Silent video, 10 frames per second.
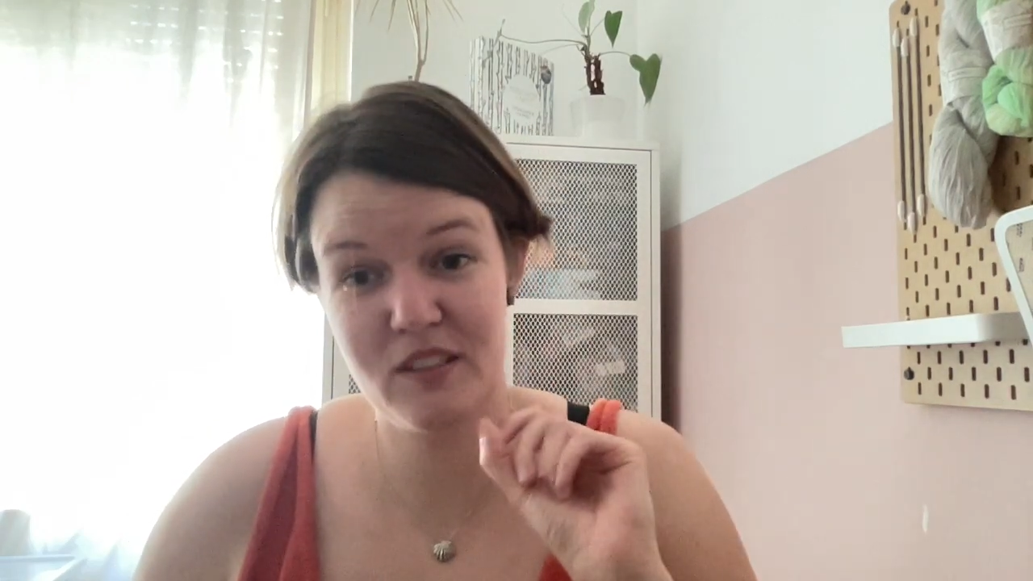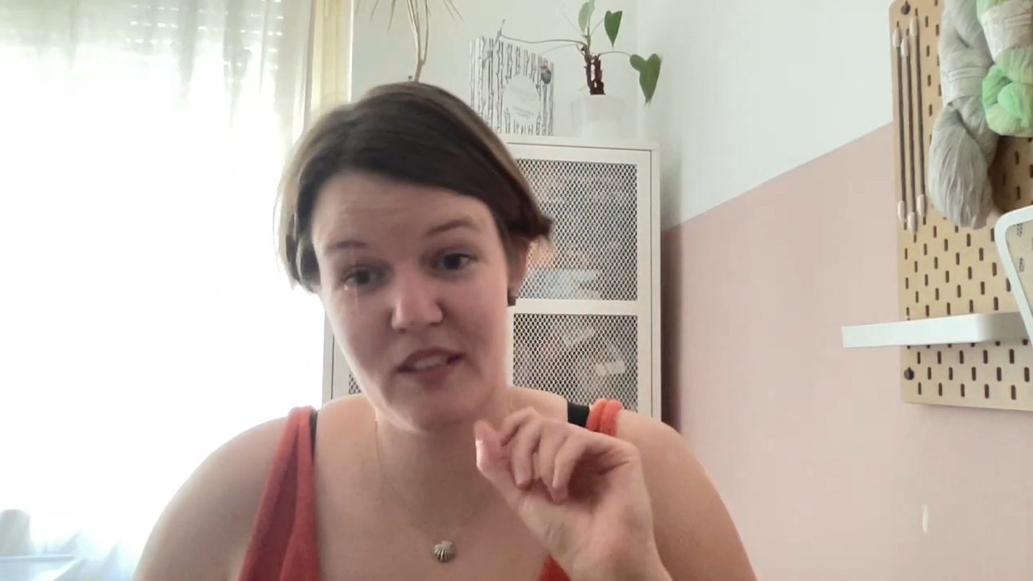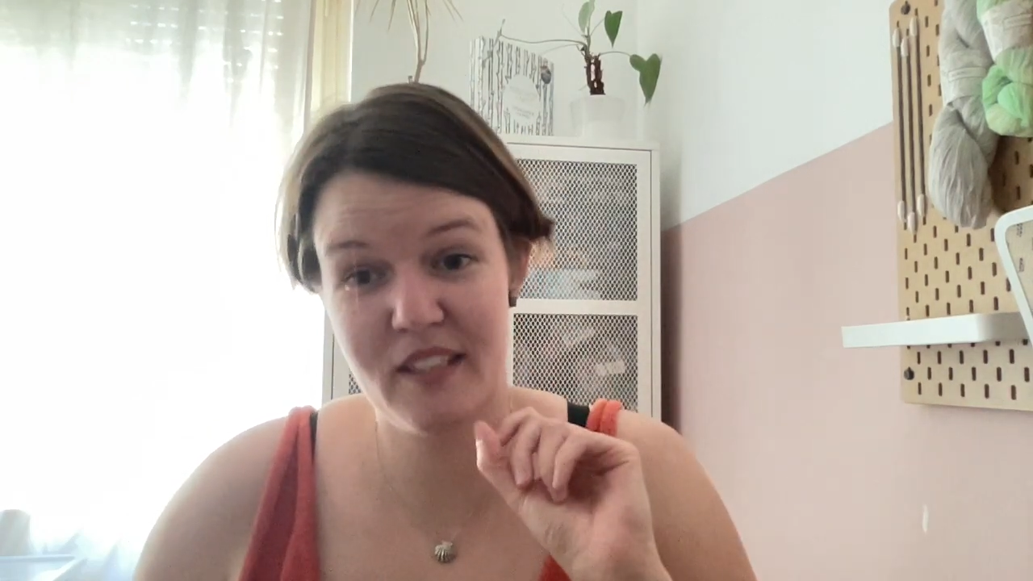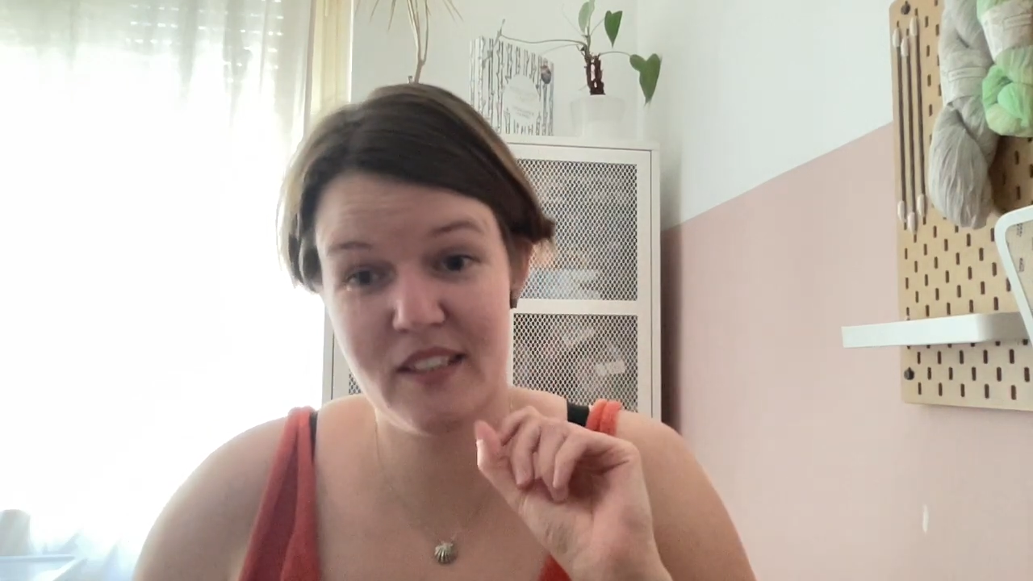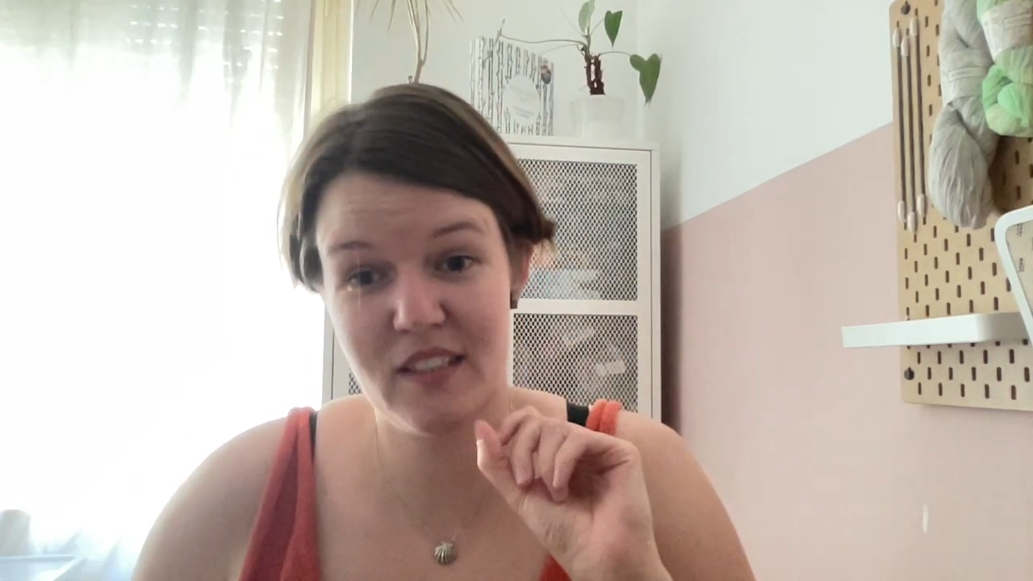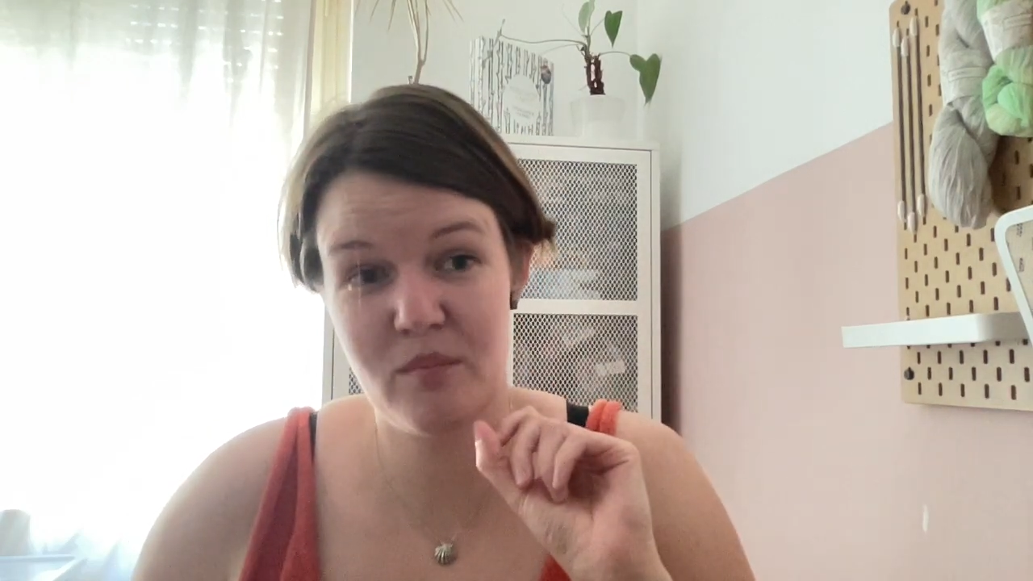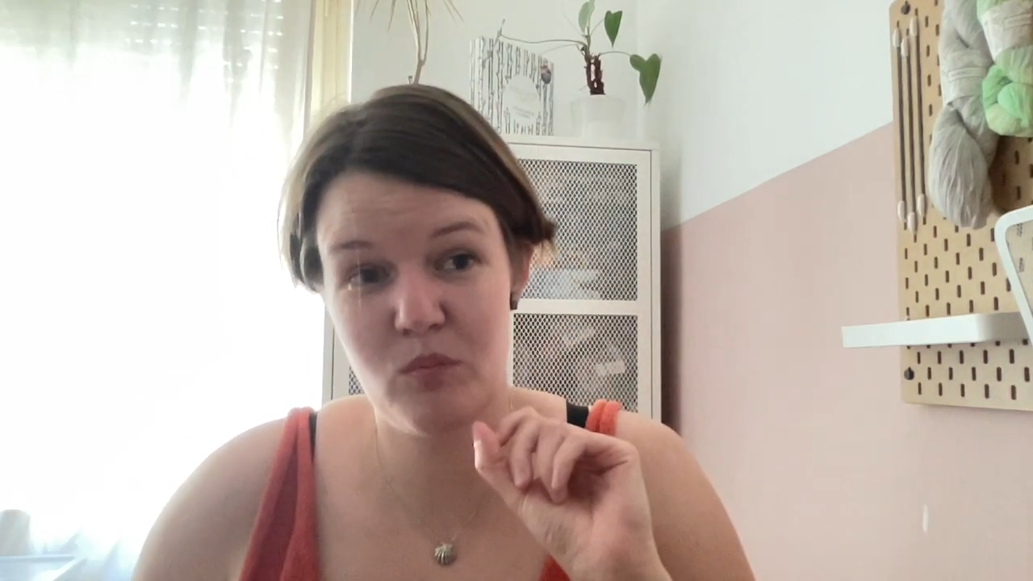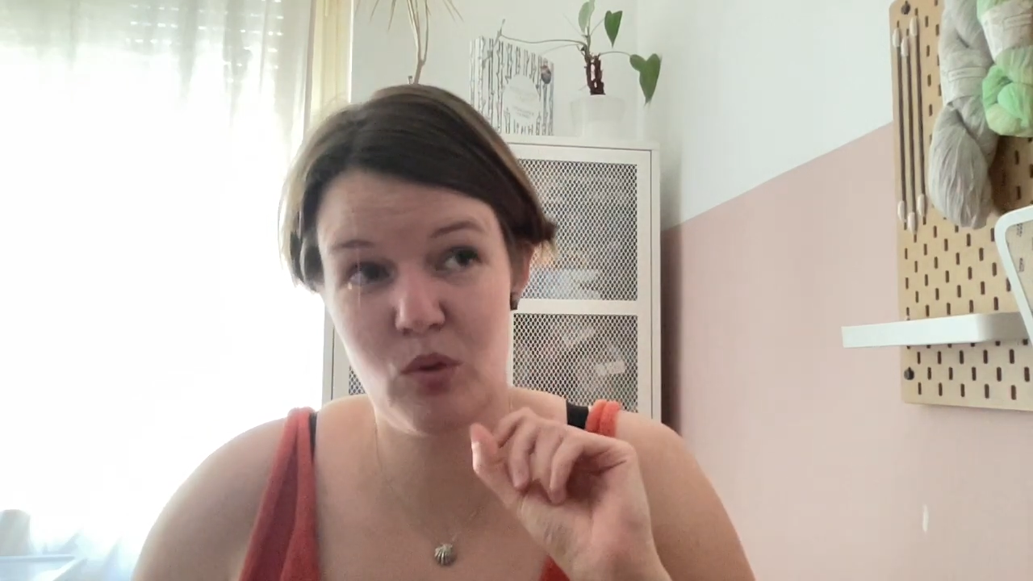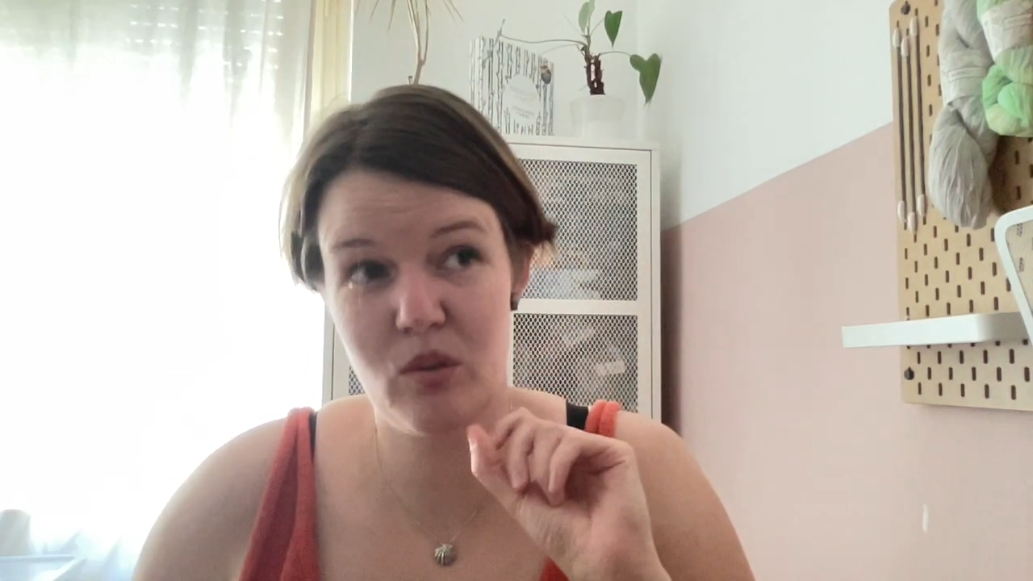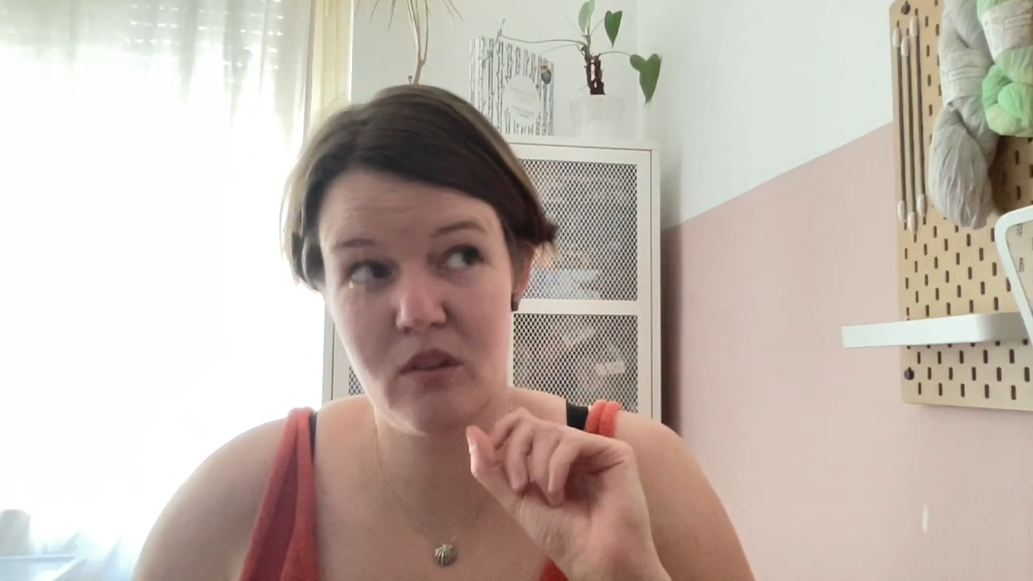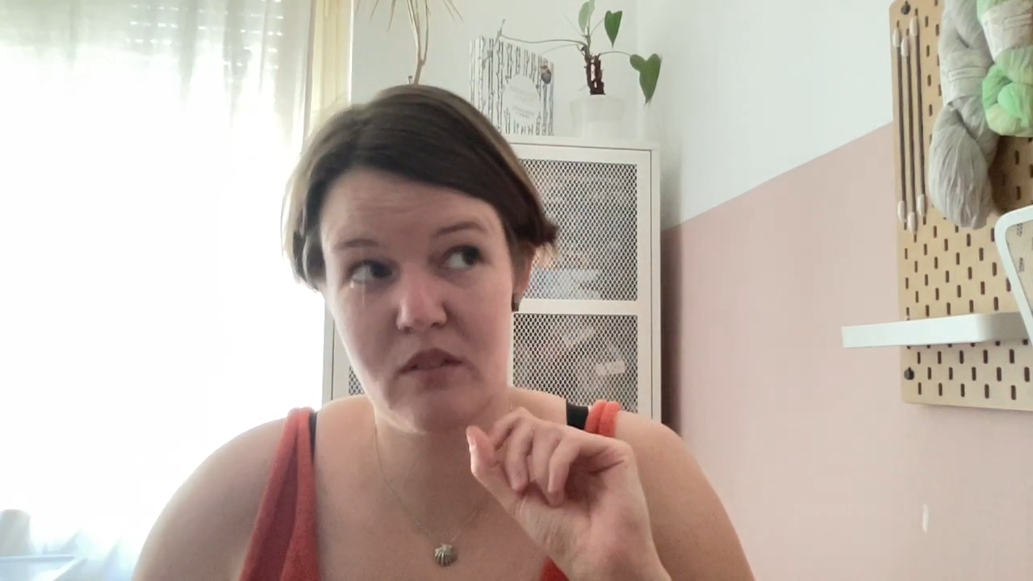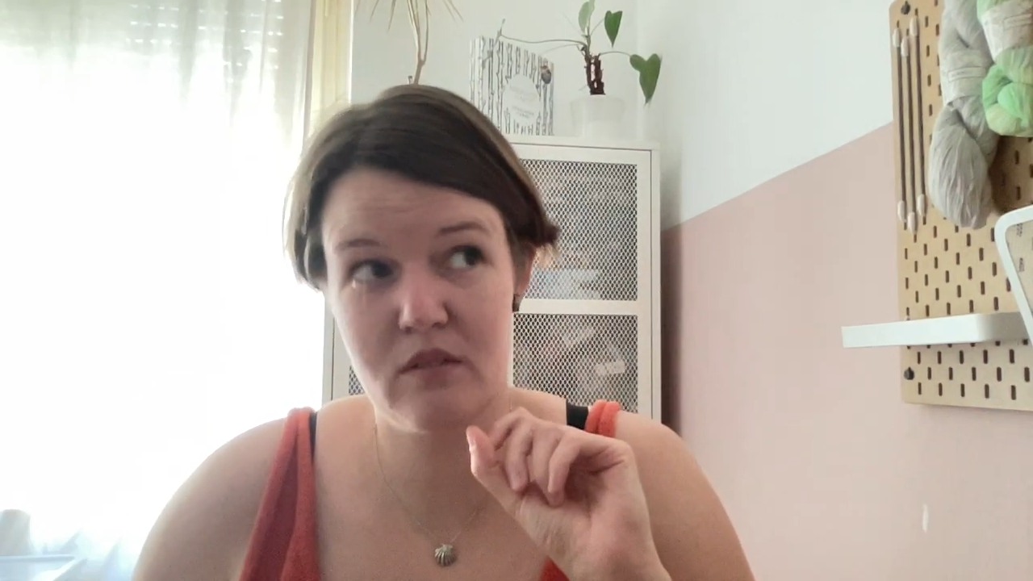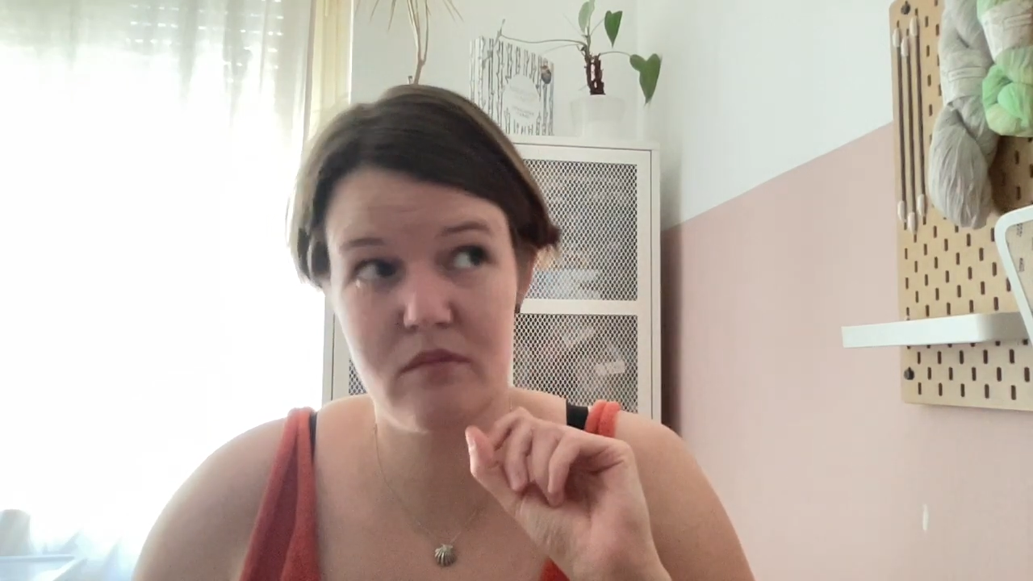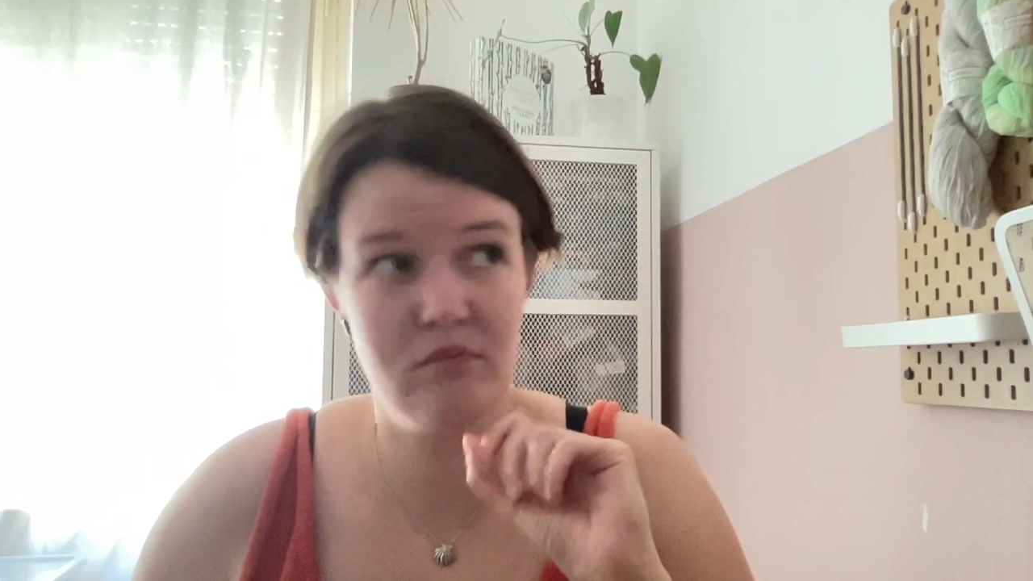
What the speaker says: to get some more